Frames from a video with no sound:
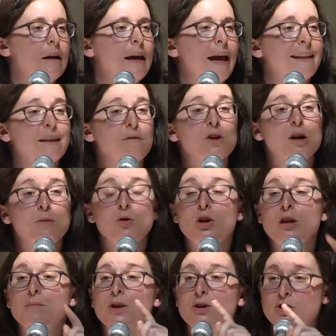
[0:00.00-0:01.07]
and live in
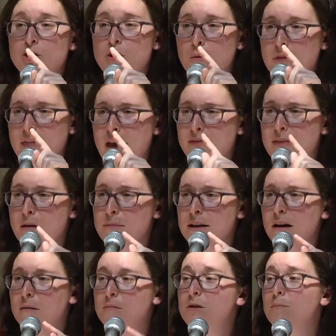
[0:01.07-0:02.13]
community, because you know what that then
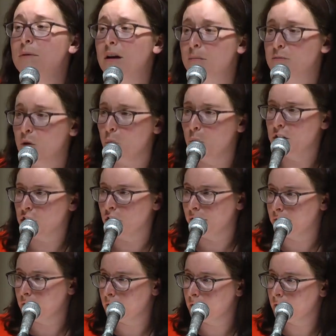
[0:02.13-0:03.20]
becomes? It becomes a witch
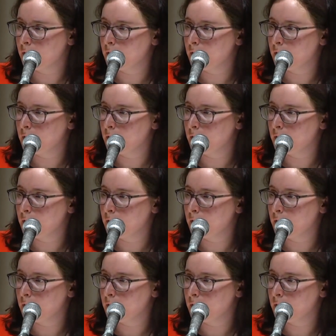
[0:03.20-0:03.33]
hunt.